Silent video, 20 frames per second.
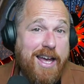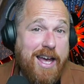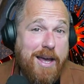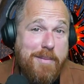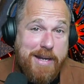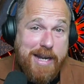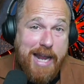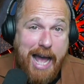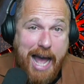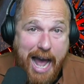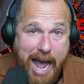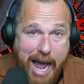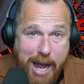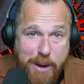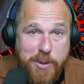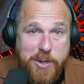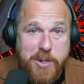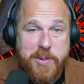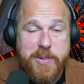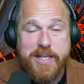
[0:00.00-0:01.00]
I mean, I
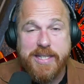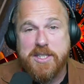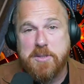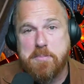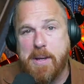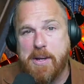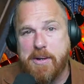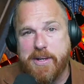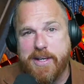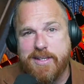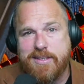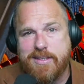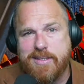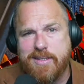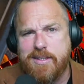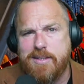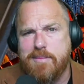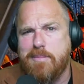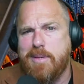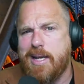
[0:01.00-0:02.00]
want to experience
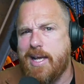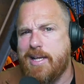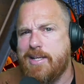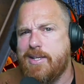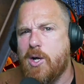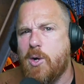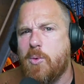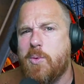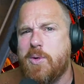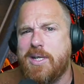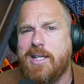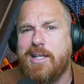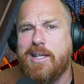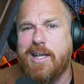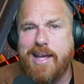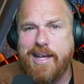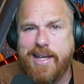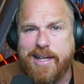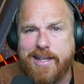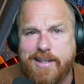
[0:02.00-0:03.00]
it, but I don't want to
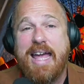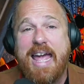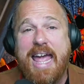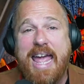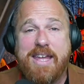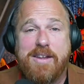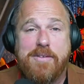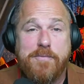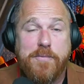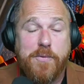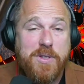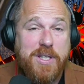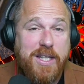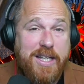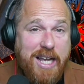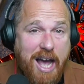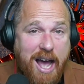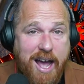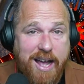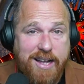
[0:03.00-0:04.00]
lug it. And for the
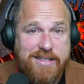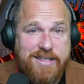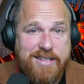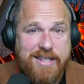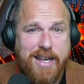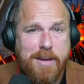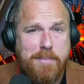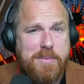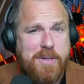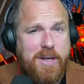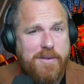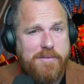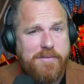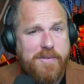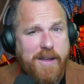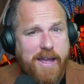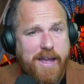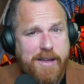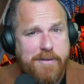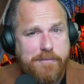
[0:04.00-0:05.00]
concept of
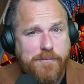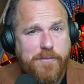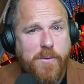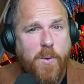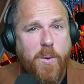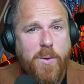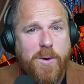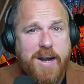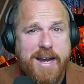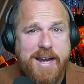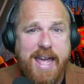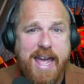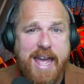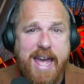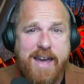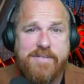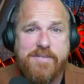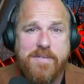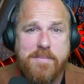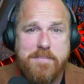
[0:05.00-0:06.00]
a
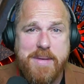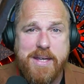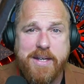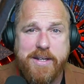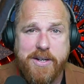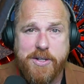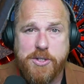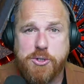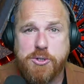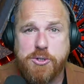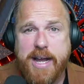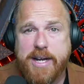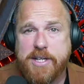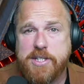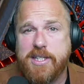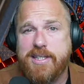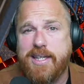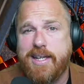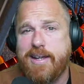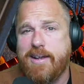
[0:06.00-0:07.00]
4.5 minute
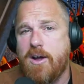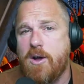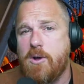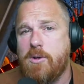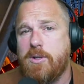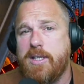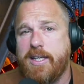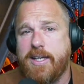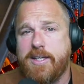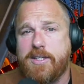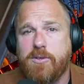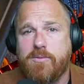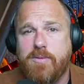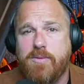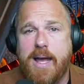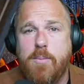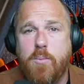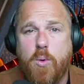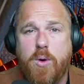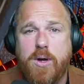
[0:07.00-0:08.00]
attraction that I only get to
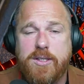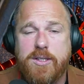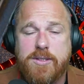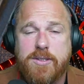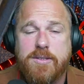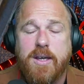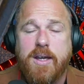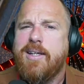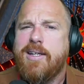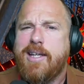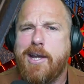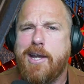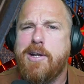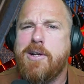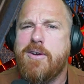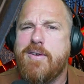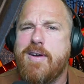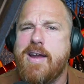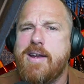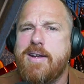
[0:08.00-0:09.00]
ride once,
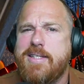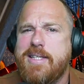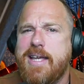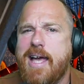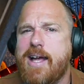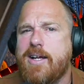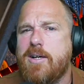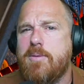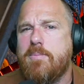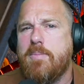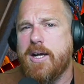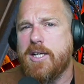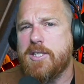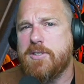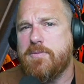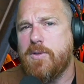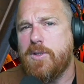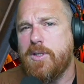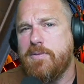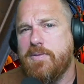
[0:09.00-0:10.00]
carrying around a tackle box
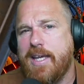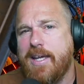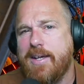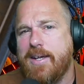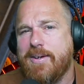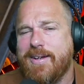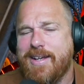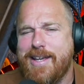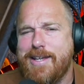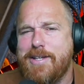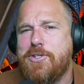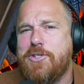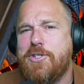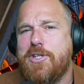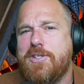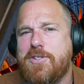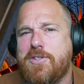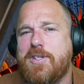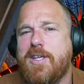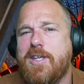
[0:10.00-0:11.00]
full of gear, it
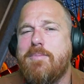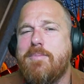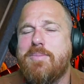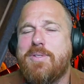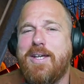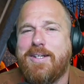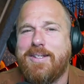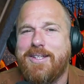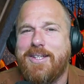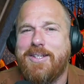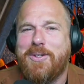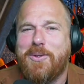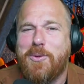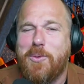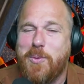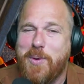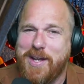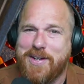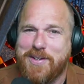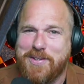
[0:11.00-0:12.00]
just seems a
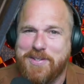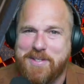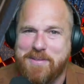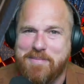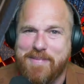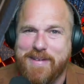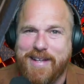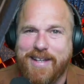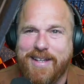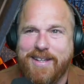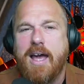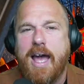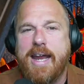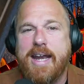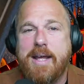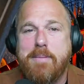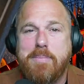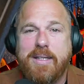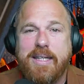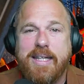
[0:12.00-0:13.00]
little weird to me.
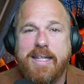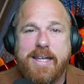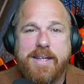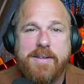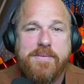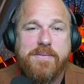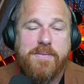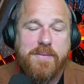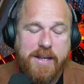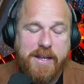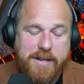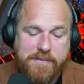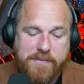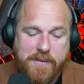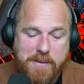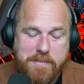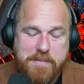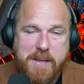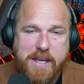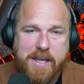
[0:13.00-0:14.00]
And I believe,
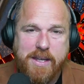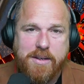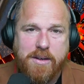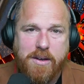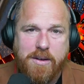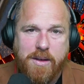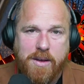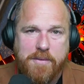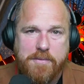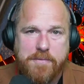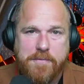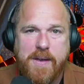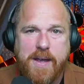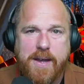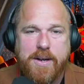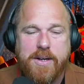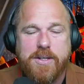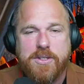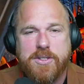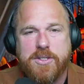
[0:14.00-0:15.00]
if I'm being
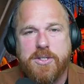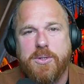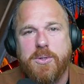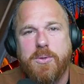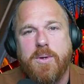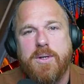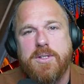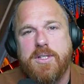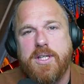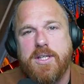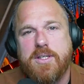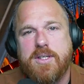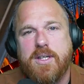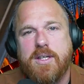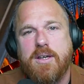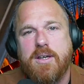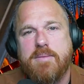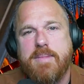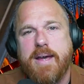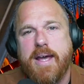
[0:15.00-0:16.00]
fair to
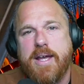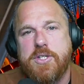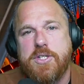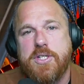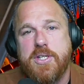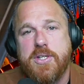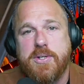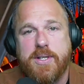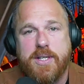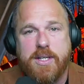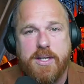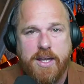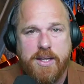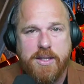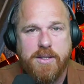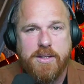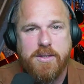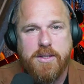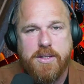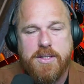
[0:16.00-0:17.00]
Disney Imagineering
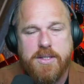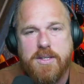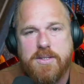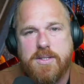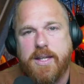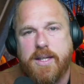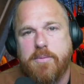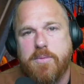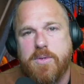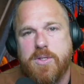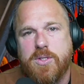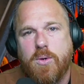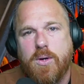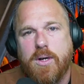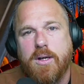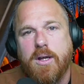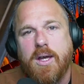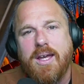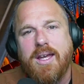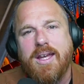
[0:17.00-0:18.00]
and the Disneyland
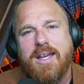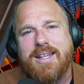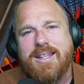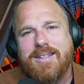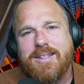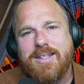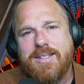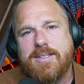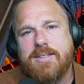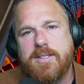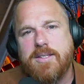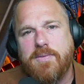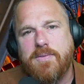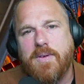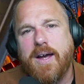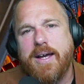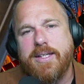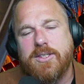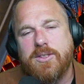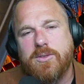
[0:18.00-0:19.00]
Resort, this
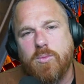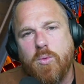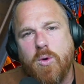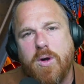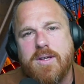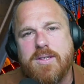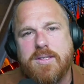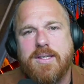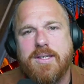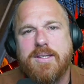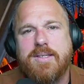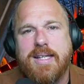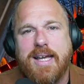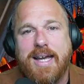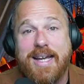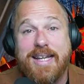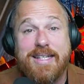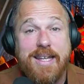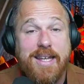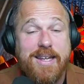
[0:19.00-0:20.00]
device was
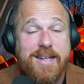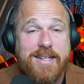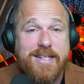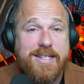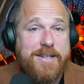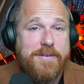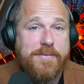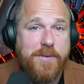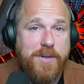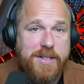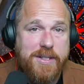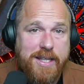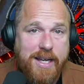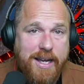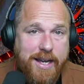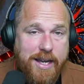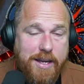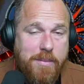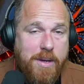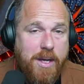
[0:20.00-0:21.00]
designed in a different
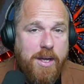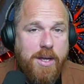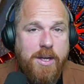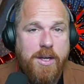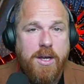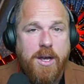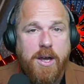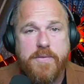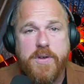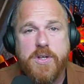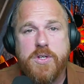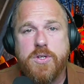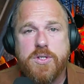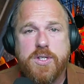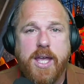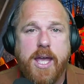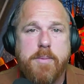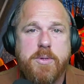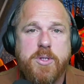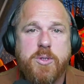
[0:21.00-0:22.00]
time.
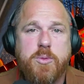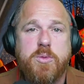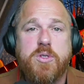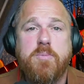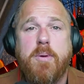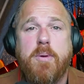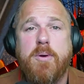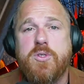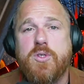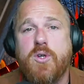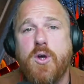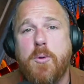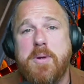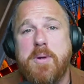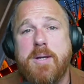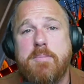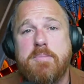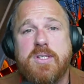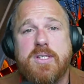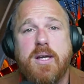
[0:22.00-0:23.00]
Avengers Campus was supposed to
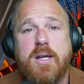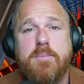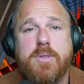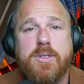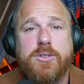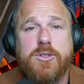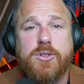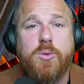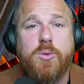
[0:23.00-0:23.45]
open up summer